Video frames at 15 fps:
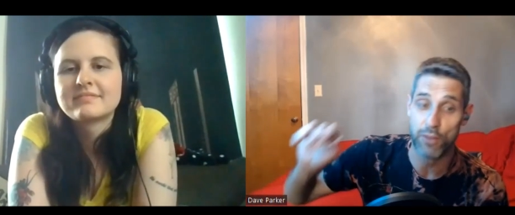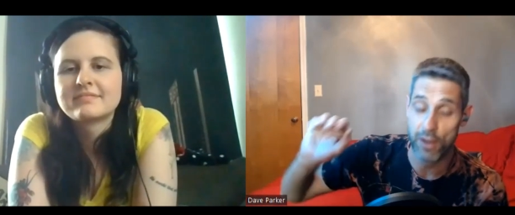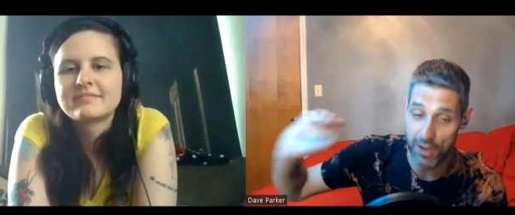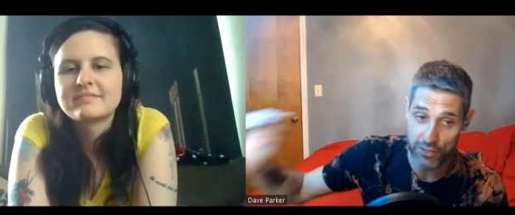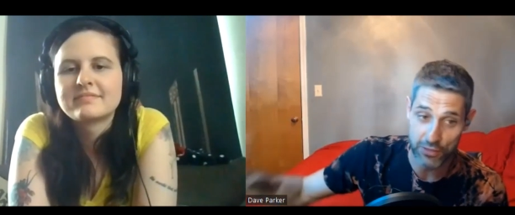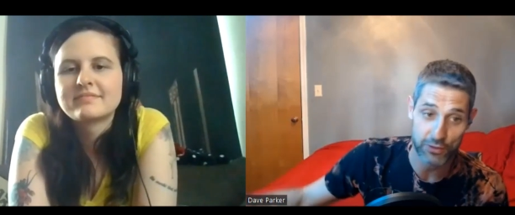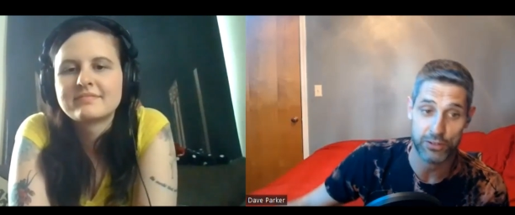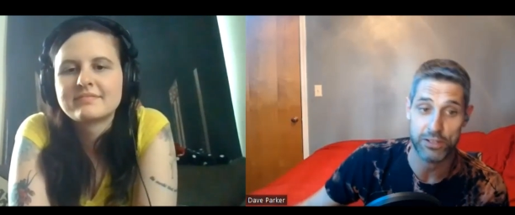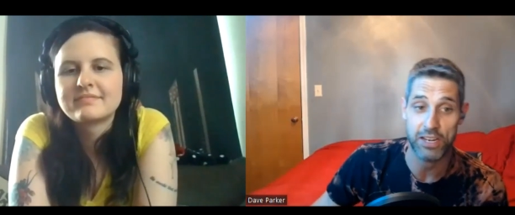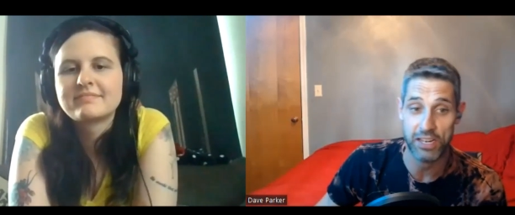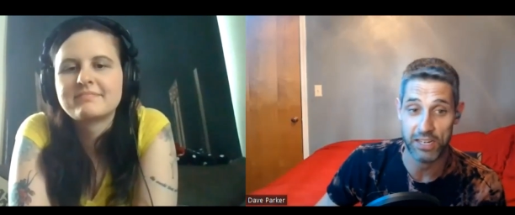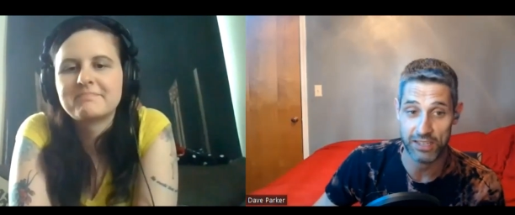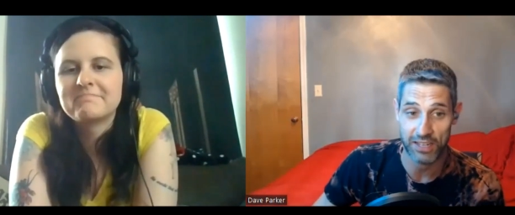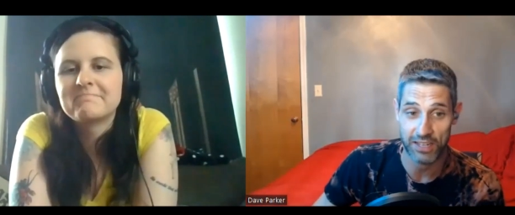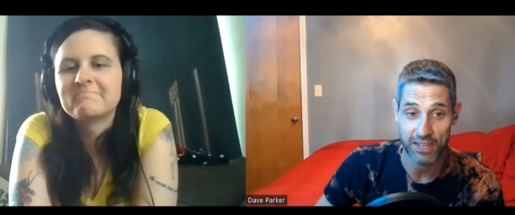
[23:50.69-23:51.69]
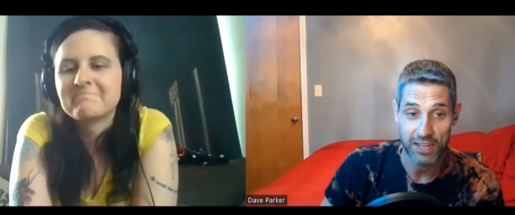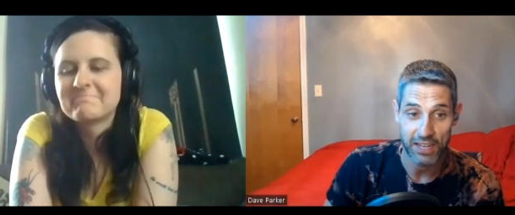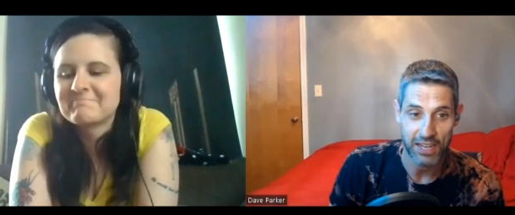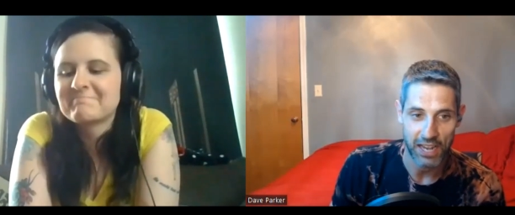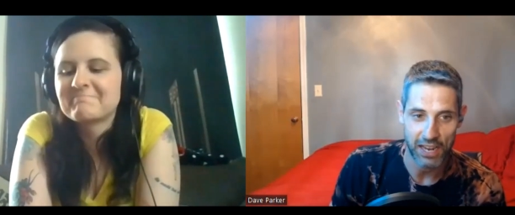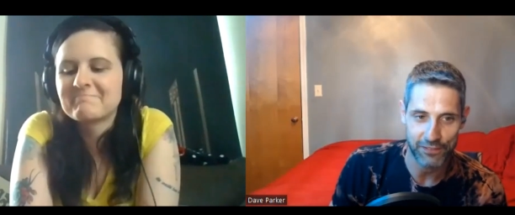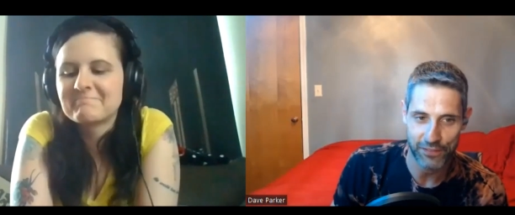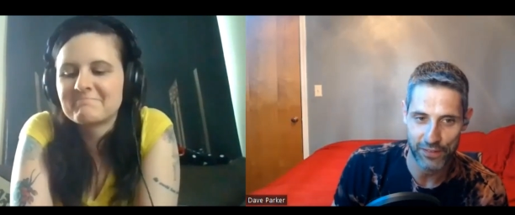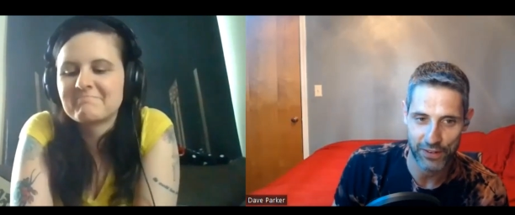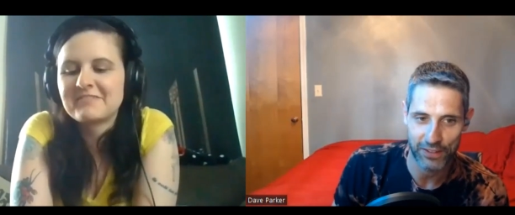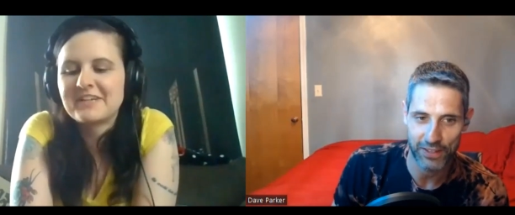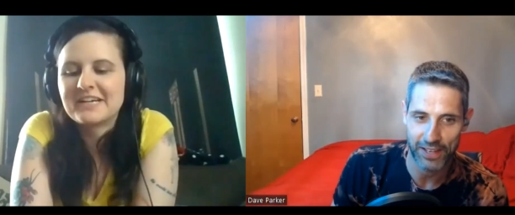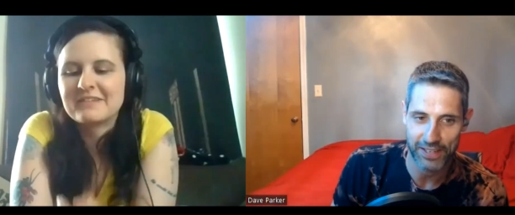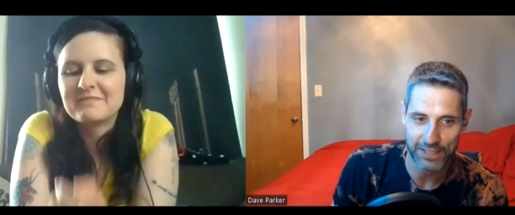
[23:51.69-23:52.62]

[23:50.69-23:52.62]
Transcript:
Speaker 1: Friday Thirteenth, I feel yeah.